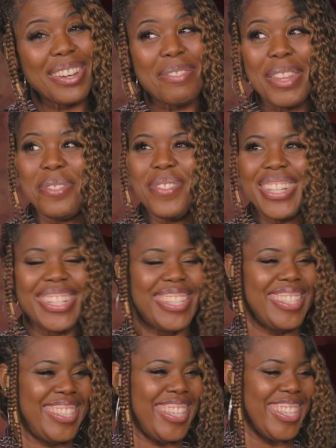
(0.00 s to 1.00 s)
I'm like, what
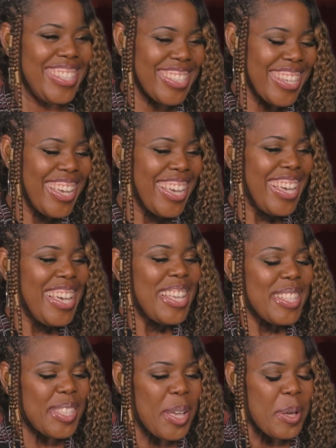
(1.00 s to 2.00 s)
is this?
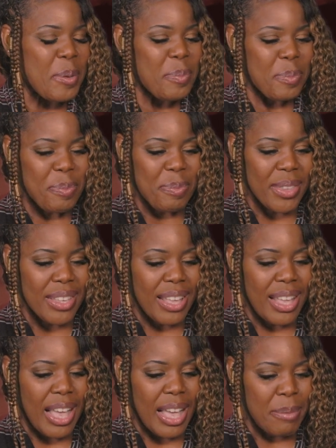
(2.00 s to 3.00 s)
So
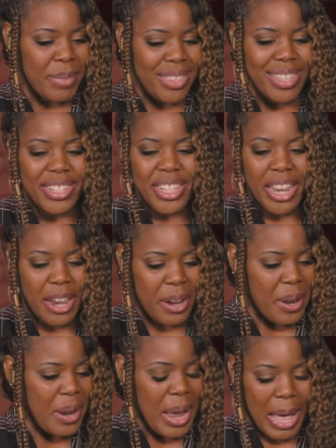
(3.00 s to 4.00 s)
I'm in the
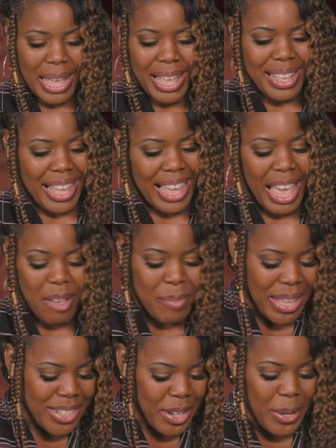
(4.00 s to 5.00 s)
chair. I have
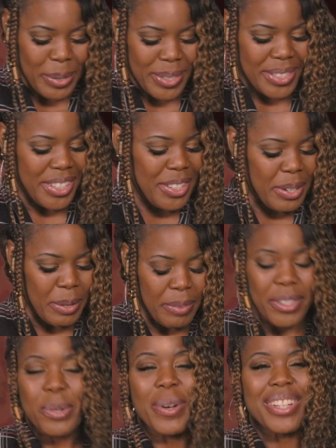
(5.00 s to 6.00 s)
my notes,
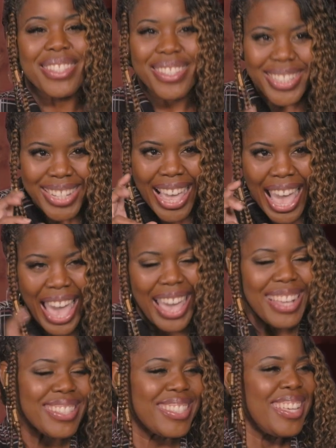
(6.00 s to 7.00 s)
the questions to
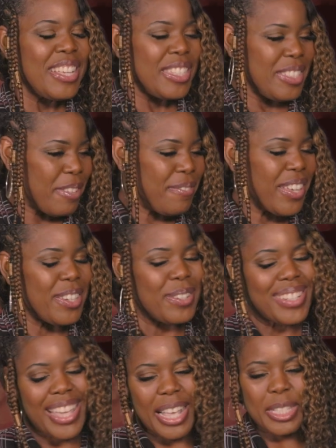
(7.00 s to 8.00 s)
ask the fellow
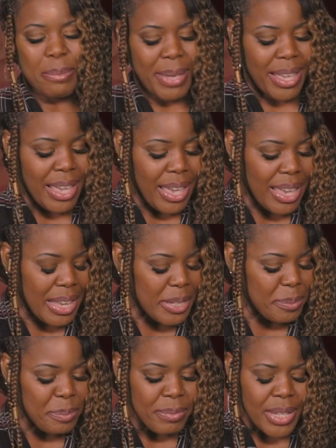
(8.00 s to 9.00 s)
classmate.
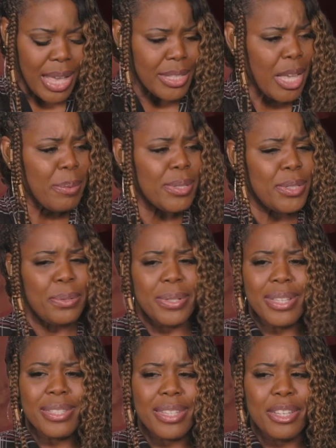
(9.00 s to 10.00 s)
And as I was doing
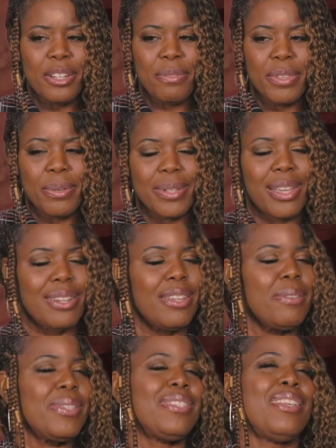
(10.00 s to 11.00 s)
this interview, and I
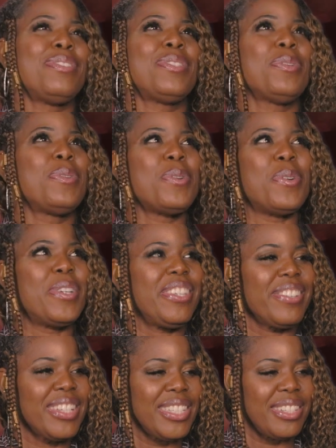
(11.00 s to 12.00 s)
know it sounds so corny
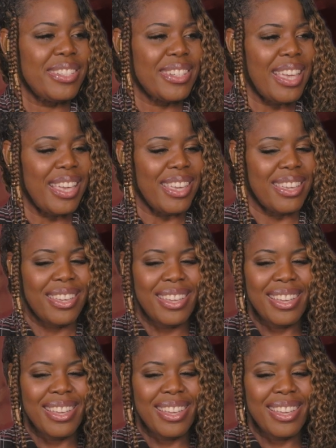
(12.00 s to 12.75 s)
or cliche,